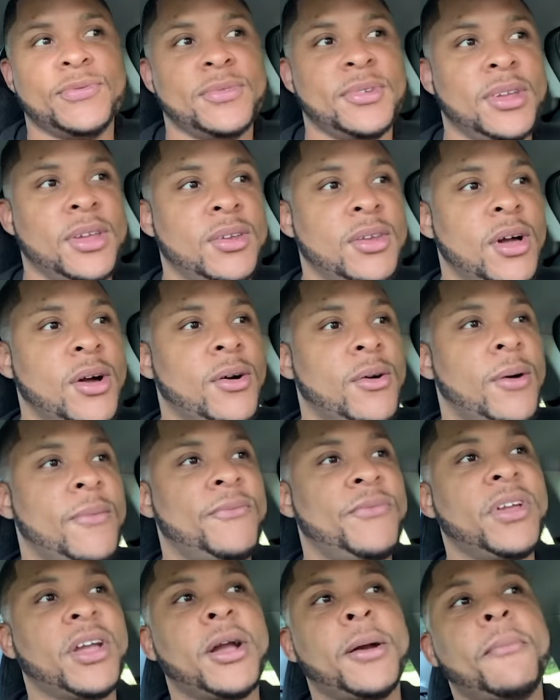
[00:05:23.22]
You know, I'm
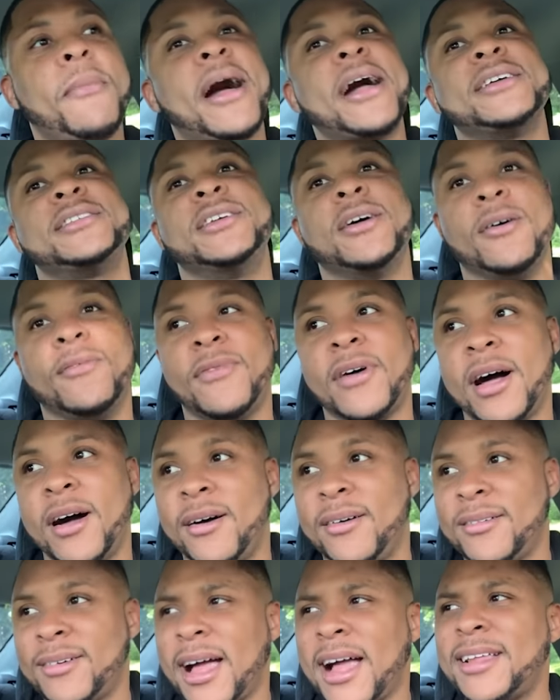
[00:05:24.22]
figuring myself
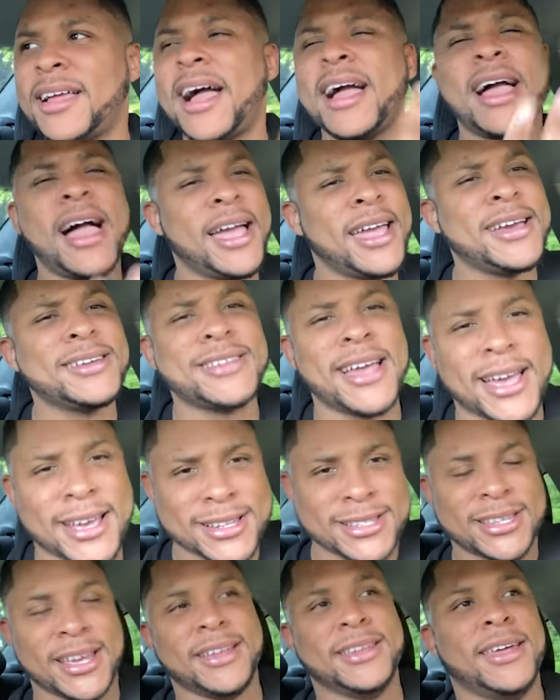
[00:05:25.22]
out. I guess I
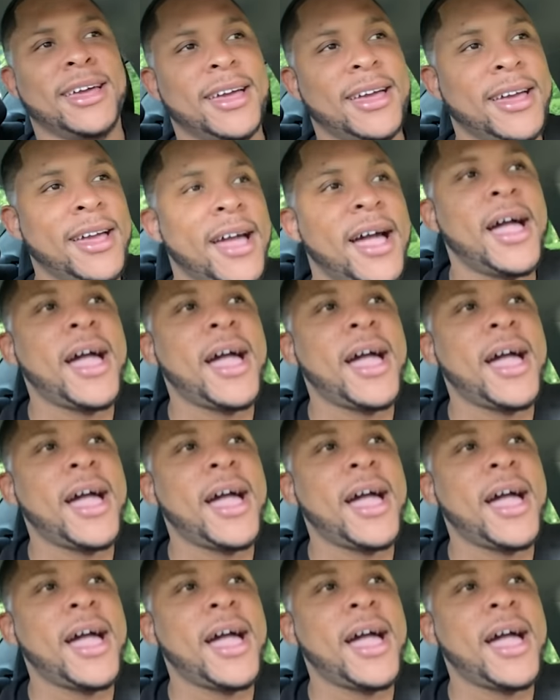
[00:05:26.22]
could say that.